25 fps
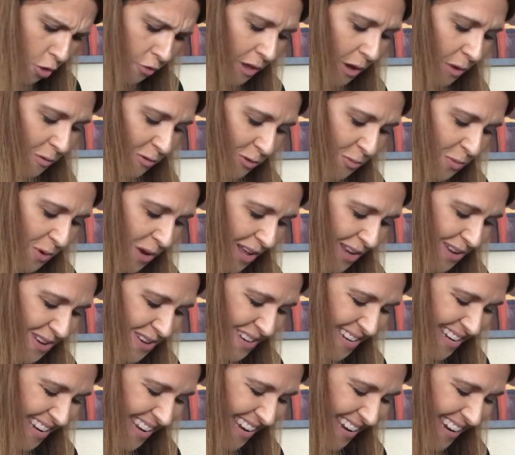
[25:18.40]
that was the one I
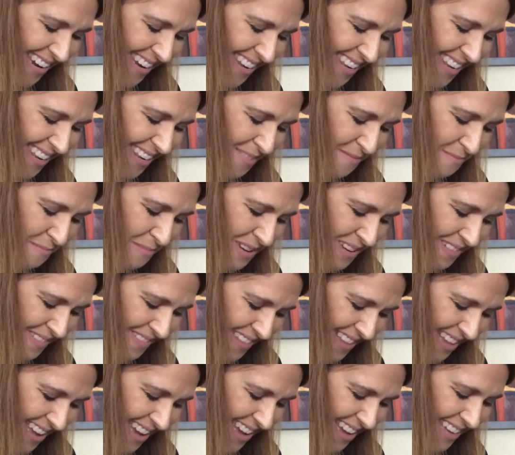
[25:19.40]
couldn't hit. B
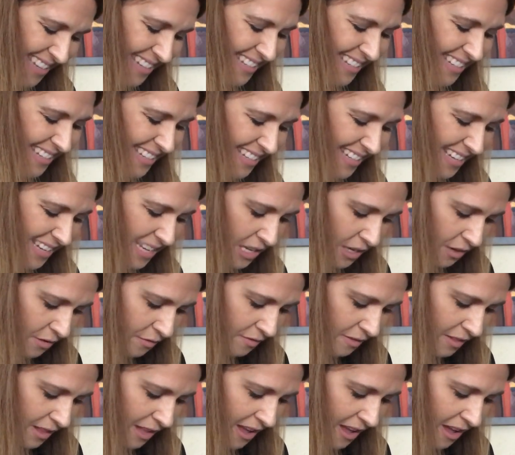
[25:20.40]
flat, E
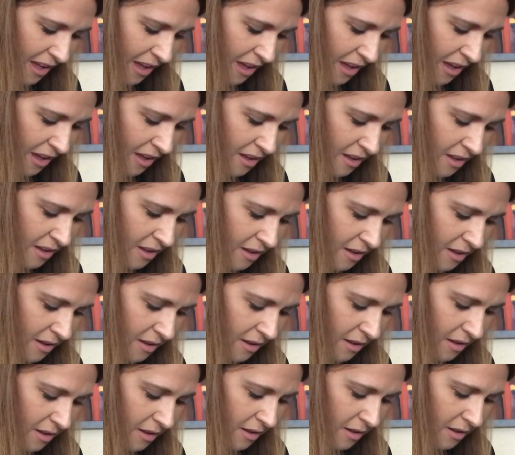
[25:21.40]
flat.
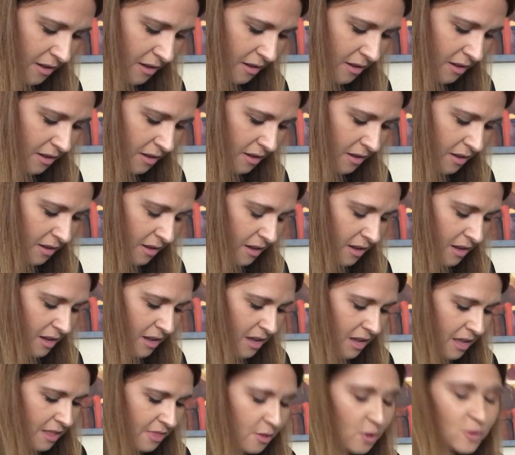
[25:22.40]

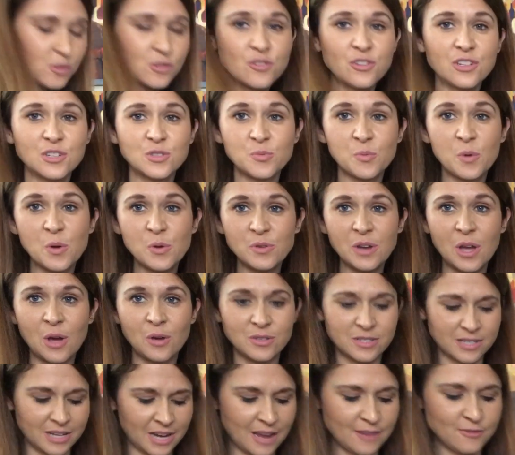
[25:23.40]
And those are just root
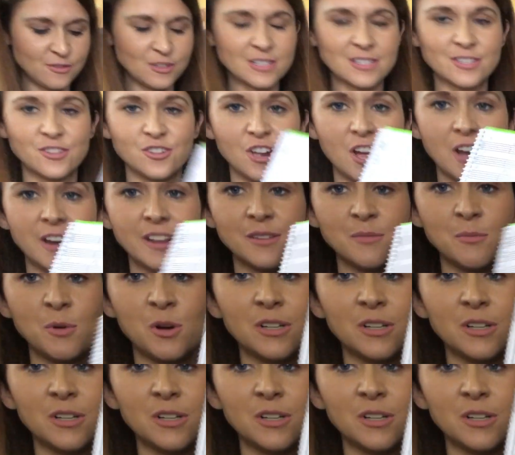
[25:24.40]
notes, and I've just jotted them